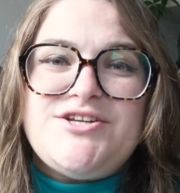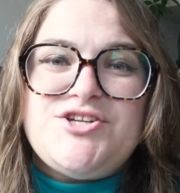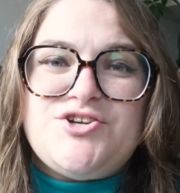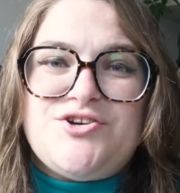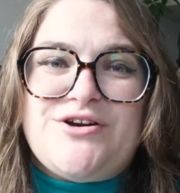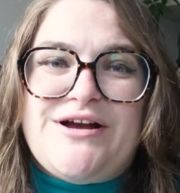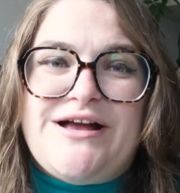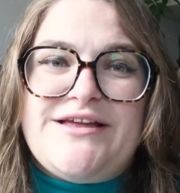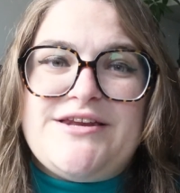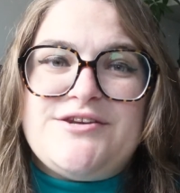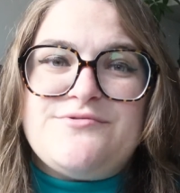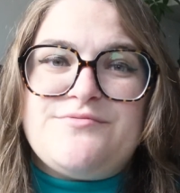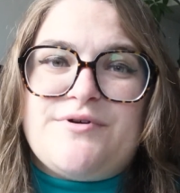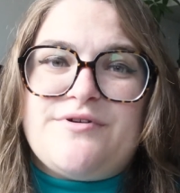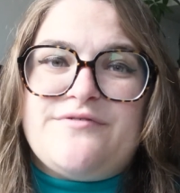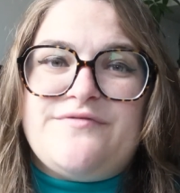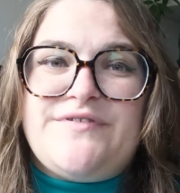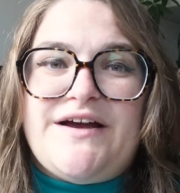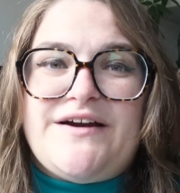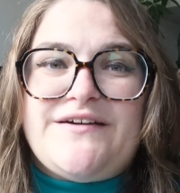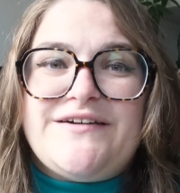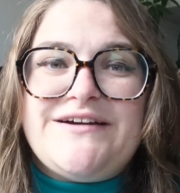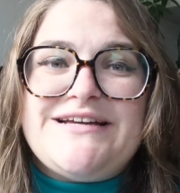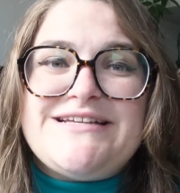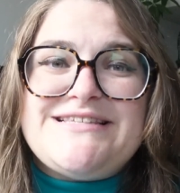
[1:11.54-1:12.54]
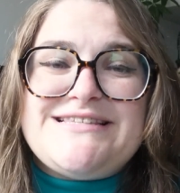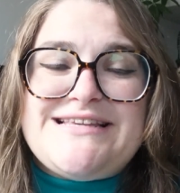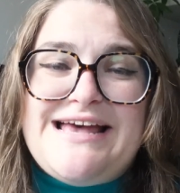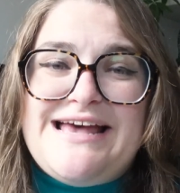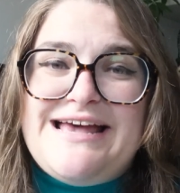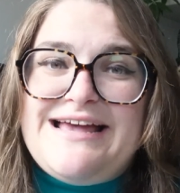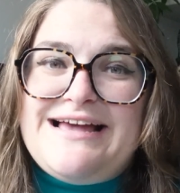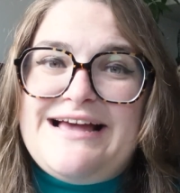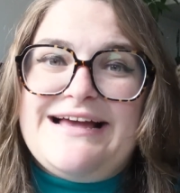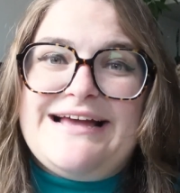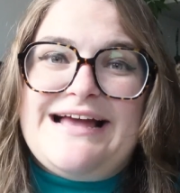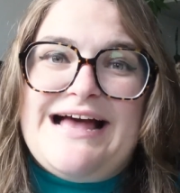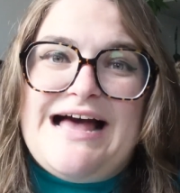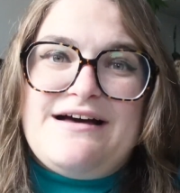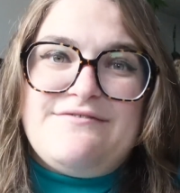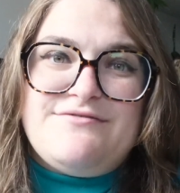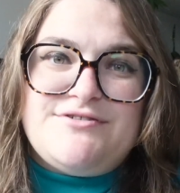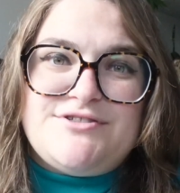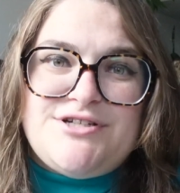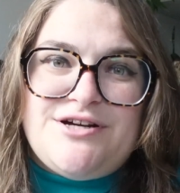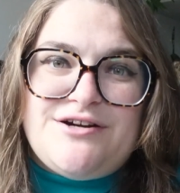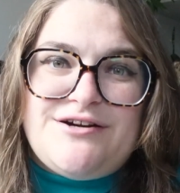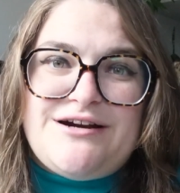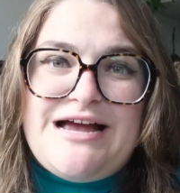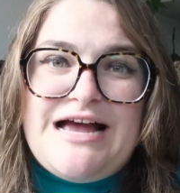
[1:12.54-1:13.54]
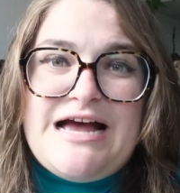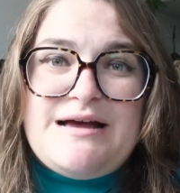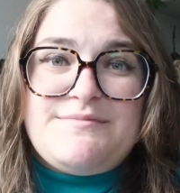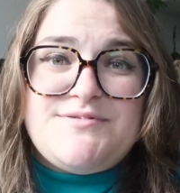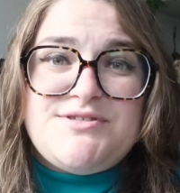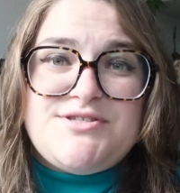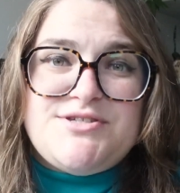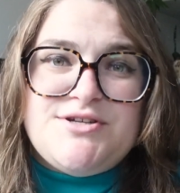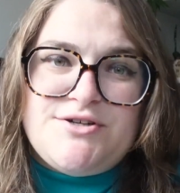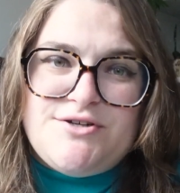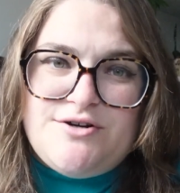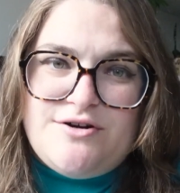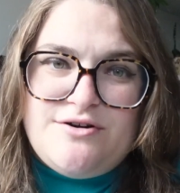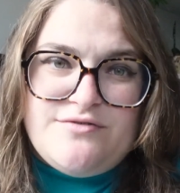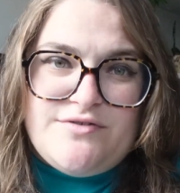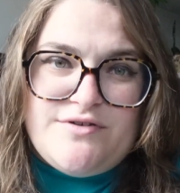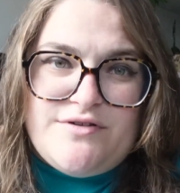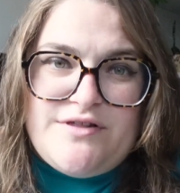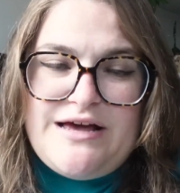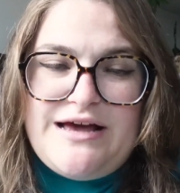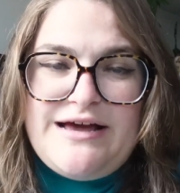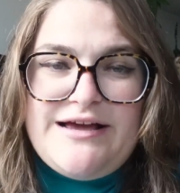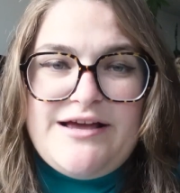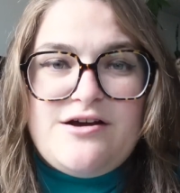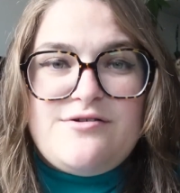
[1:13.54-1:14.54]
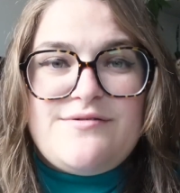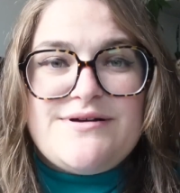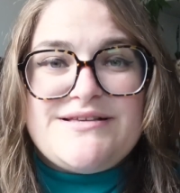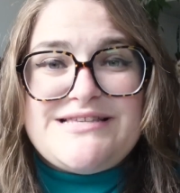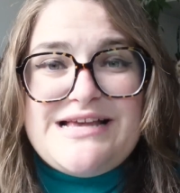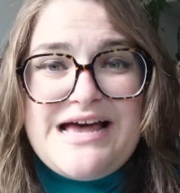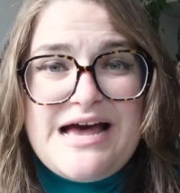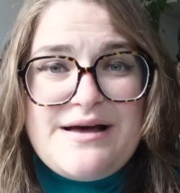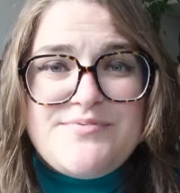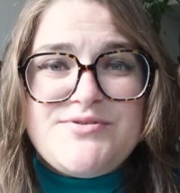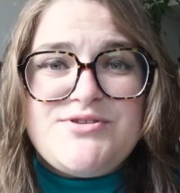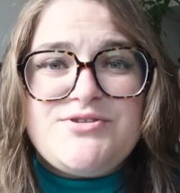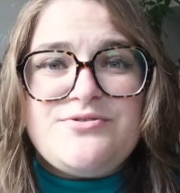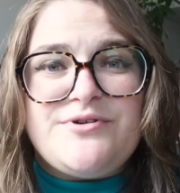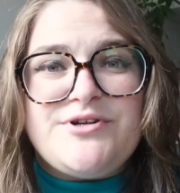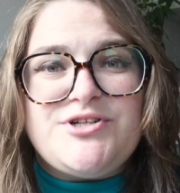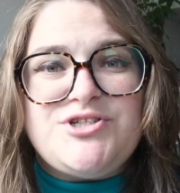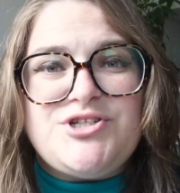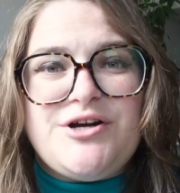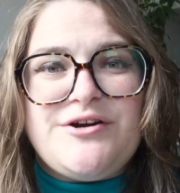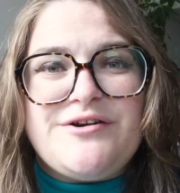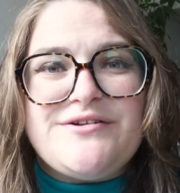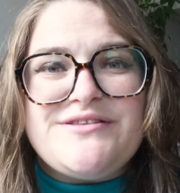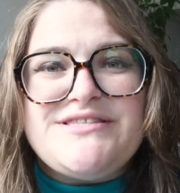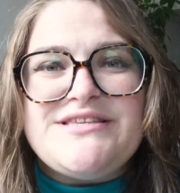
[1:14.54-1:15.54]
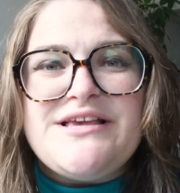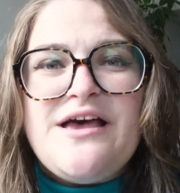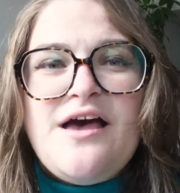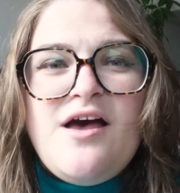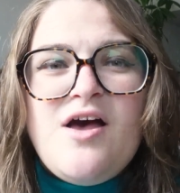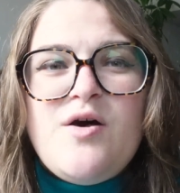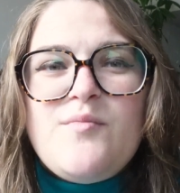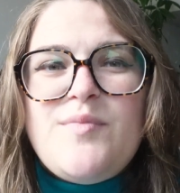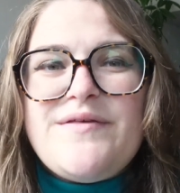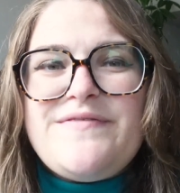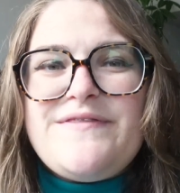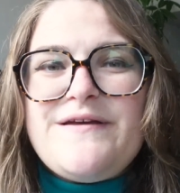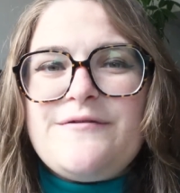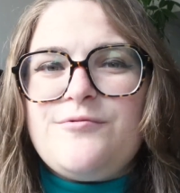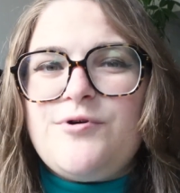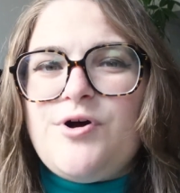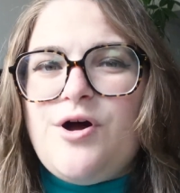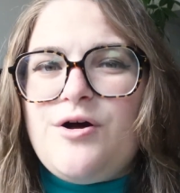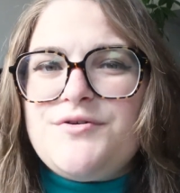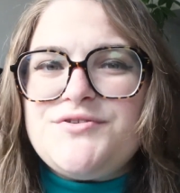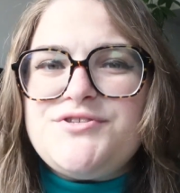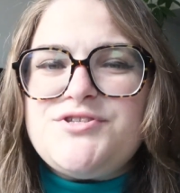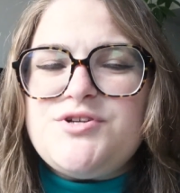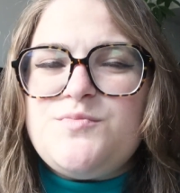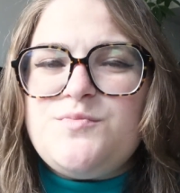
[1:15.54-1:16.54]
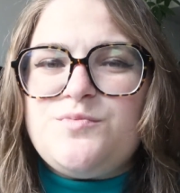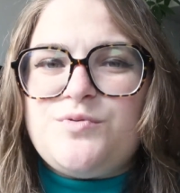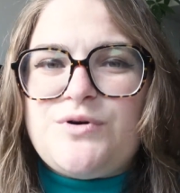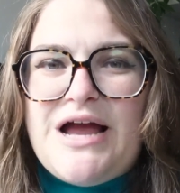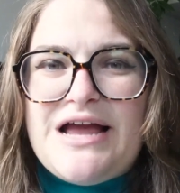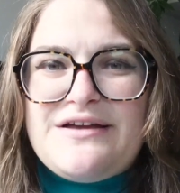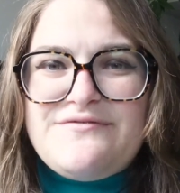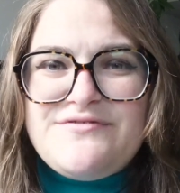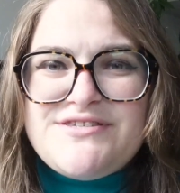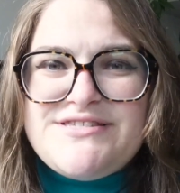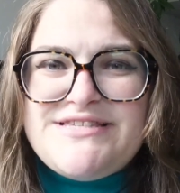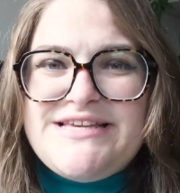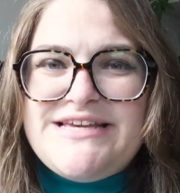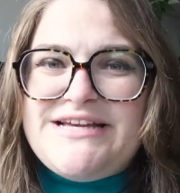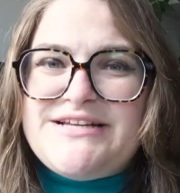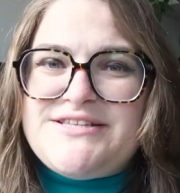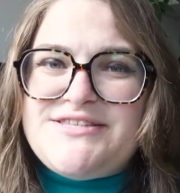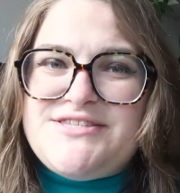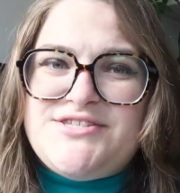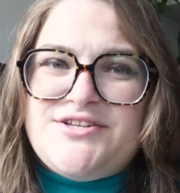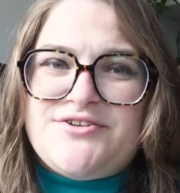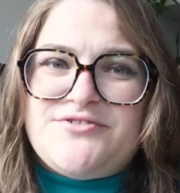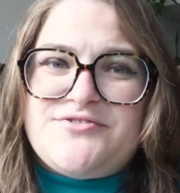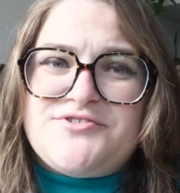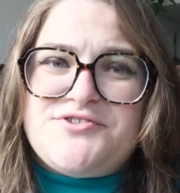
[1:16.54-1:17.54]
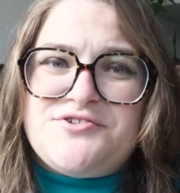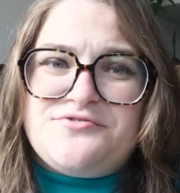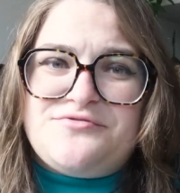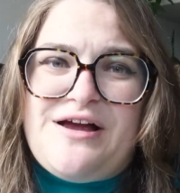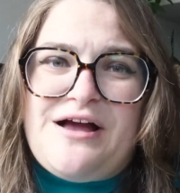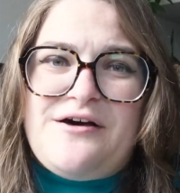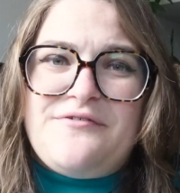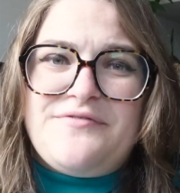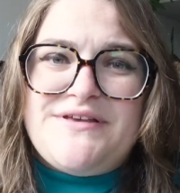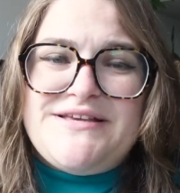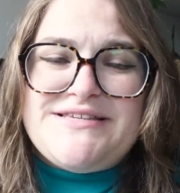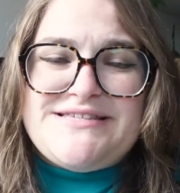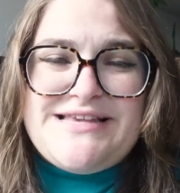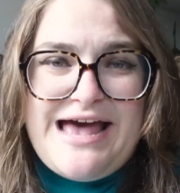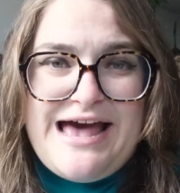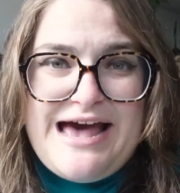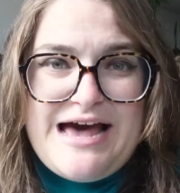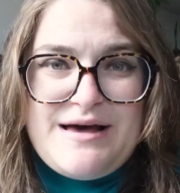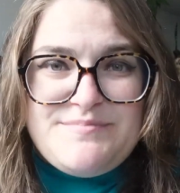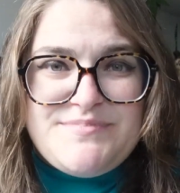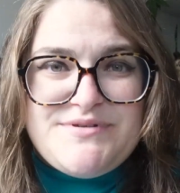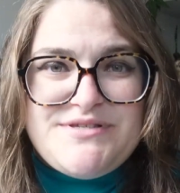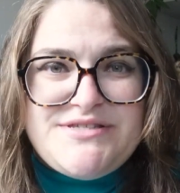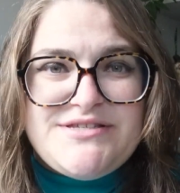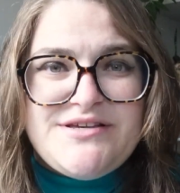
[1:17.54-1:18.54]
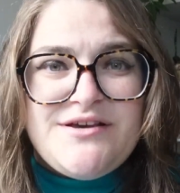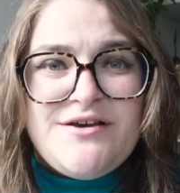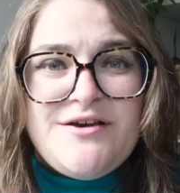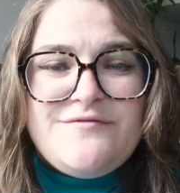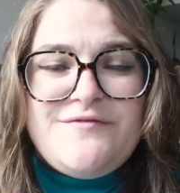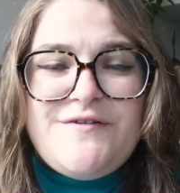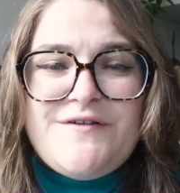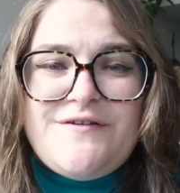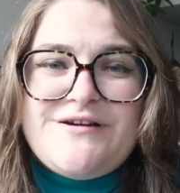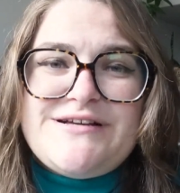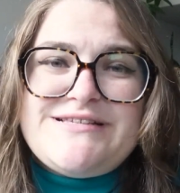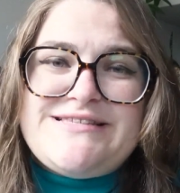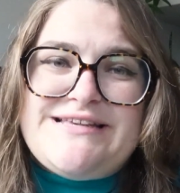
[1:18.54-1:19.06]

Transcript: a trend where various AI avatar apps took over the iOS App Store charts, but there were also privacy concerns around these apps. For